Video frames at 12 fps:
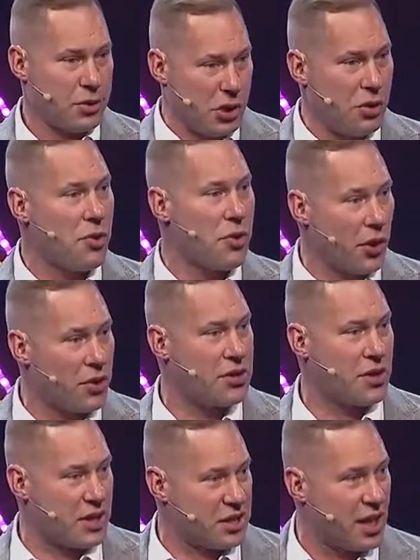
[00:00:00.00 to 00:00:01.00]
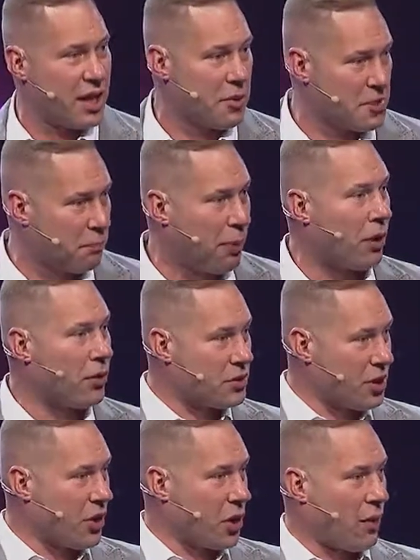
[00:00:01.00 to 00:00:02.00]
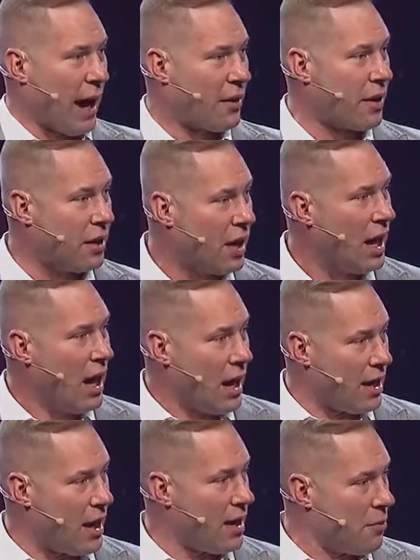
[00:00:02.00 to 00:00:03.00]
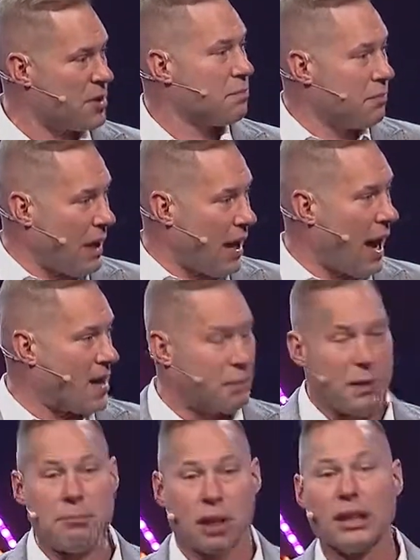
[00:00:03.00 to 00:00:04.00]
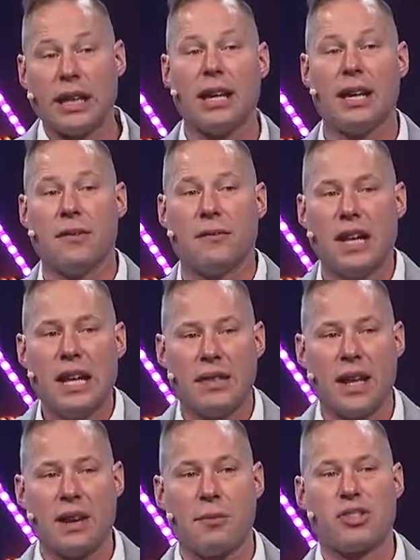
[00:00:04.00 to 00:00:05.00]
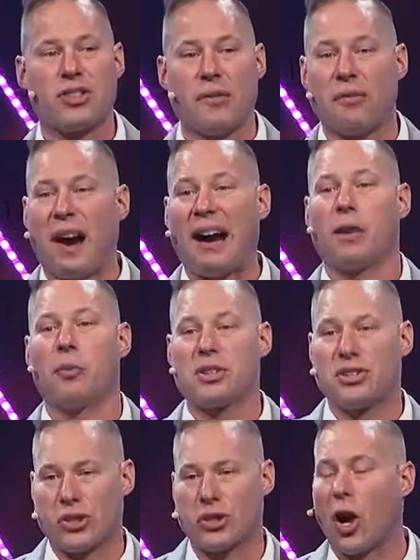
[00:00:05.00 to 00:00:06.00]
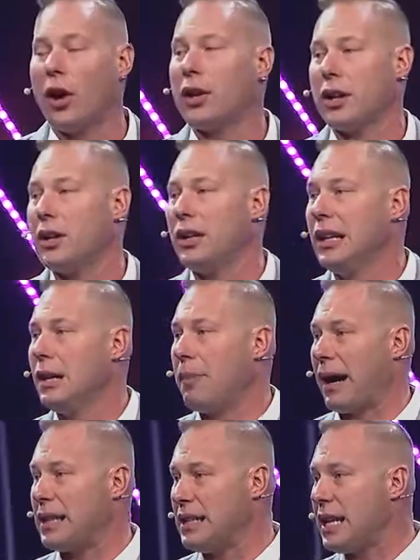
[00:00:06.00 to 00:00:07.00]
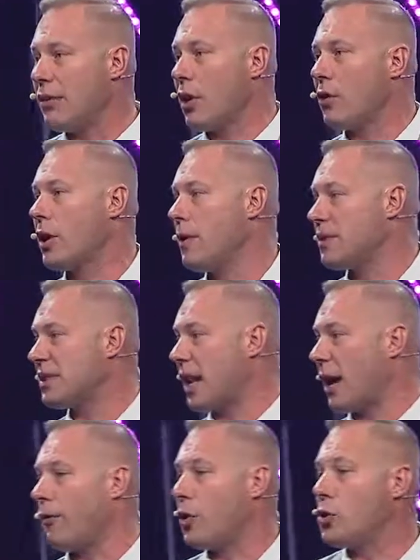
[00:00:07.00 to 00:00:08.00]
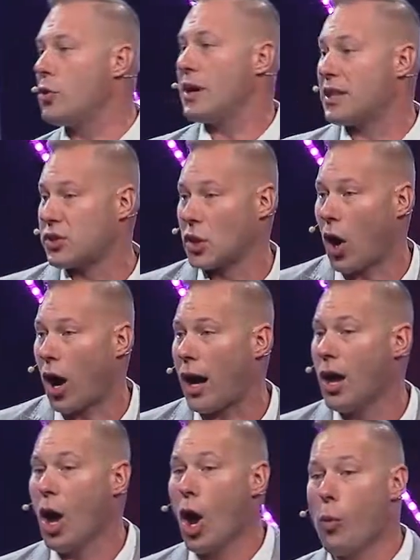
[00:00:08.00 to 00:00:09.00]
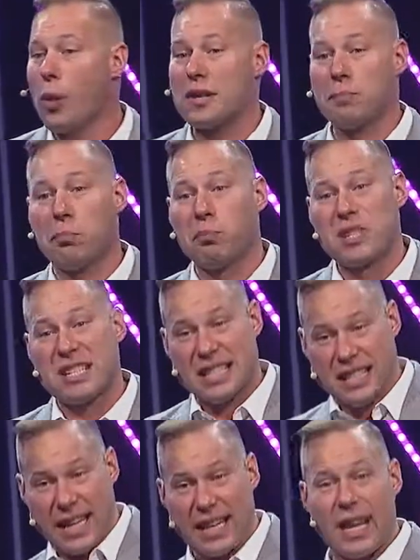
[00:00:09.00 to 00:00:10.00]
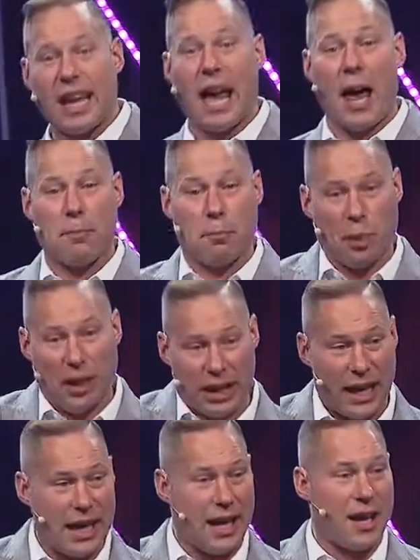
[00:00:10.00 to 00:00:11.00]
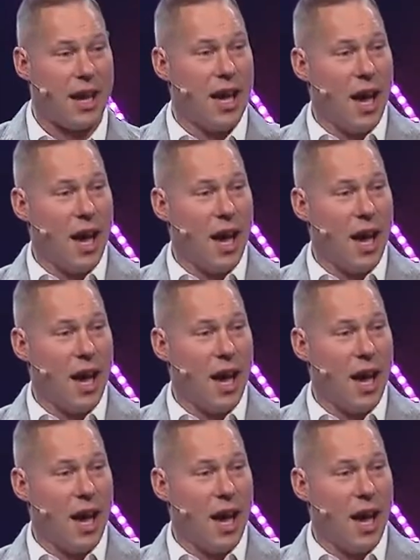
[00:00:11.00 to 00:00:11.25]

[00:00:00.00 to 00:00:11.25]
two-thirds of the city was burned to the ground, and it has been believed that the fire was started by Nero himself, who it's thought was singing and playing